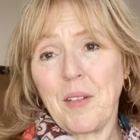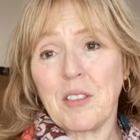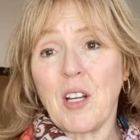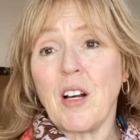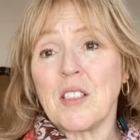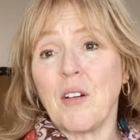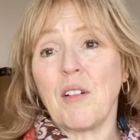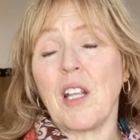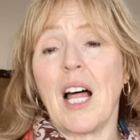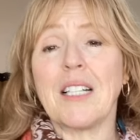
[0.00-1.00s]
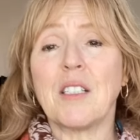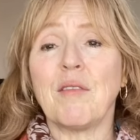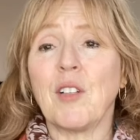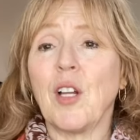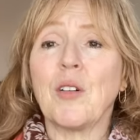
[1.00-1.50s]
There's also lots
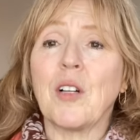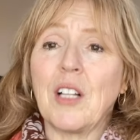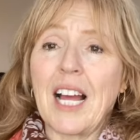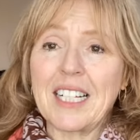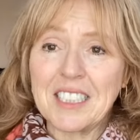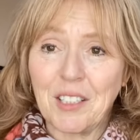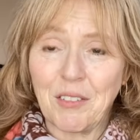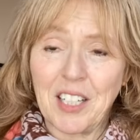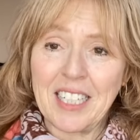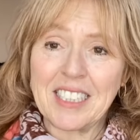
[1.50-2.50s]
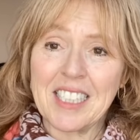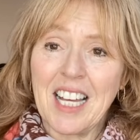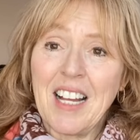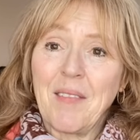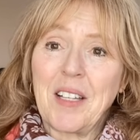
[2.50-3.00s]
of local activities
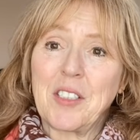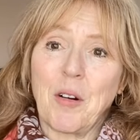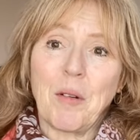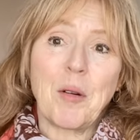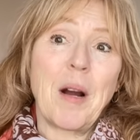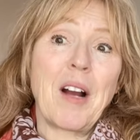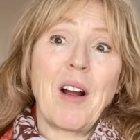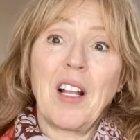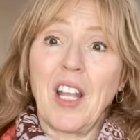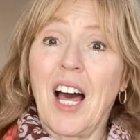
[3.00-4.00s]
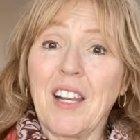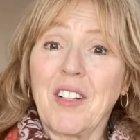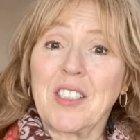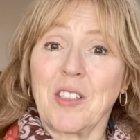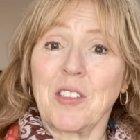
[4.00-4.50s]
that don't require a lot of
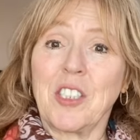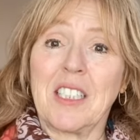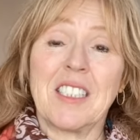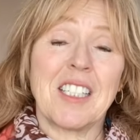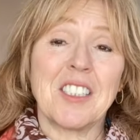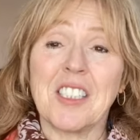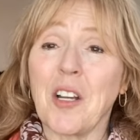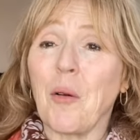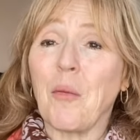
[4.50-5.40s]
exertion, such as our